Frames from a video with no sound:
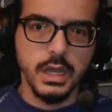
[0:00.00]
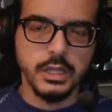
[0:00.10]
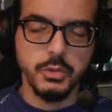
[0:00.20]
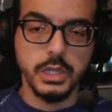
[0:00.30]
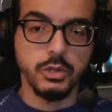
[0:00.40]

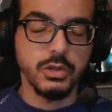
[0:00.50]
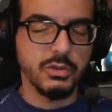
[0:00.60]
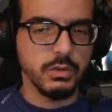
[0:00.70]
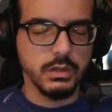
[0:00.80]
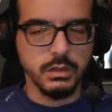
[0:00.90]
And the one on
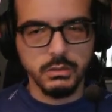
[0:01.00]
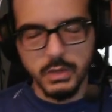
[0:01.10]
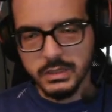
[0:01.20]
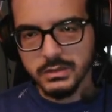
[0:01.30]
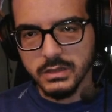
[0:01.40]
the
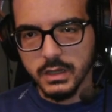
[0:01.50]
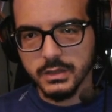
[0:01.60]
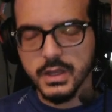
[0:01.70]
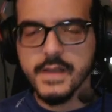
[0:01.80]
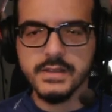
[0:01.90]
right
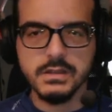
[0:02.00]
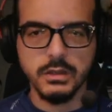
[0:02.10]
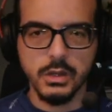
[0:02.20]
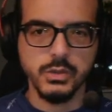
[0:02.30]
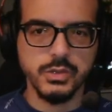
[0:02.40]
side is
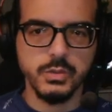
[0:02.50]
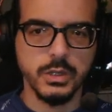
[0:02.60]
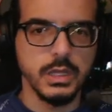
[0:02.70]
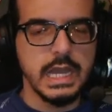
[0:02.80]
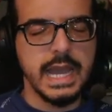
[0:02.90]
the
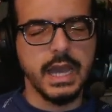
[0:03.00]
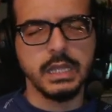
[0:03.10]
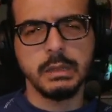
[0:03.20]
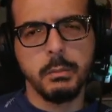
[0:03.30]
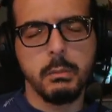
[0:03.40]
lowest one.
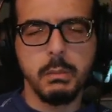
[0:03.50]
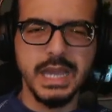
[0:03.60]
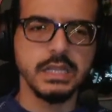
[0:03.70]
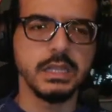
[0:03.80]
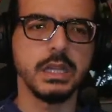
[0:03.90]
And
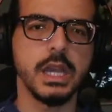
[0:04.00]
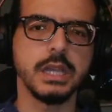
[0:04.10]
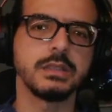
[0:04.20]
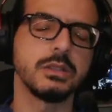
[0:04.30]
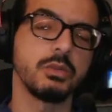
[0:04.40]

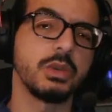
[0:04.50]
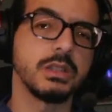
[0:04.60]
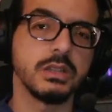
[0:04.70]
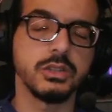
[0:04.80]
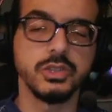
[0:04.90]
mainly it's the
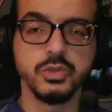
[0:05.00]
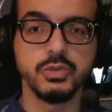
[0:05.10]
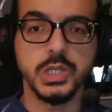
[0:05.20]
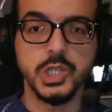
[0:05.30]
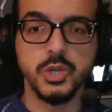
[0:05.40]
one that
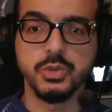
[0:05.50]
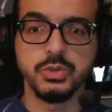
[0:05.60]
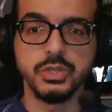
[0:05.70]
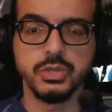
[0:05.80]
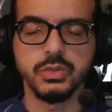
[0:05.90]
usually
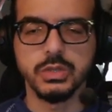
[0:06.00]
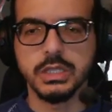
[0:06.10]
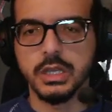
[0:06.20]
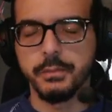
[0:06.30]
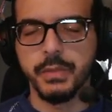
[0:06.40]
go to
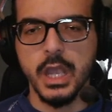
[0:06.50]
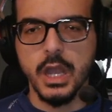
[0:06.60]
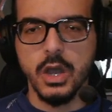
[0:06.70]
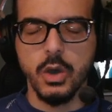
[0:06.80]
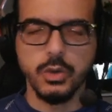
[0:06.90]
the
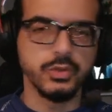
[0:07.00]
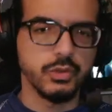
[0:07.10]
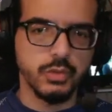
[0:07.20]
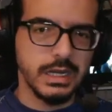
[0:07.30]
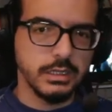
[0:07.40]

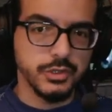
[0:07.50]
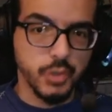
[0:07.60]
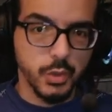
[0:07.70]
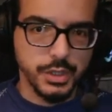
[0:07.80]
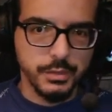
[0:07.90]
auto rally
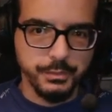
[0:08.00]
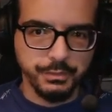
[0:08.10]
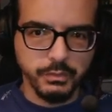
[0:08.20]
join.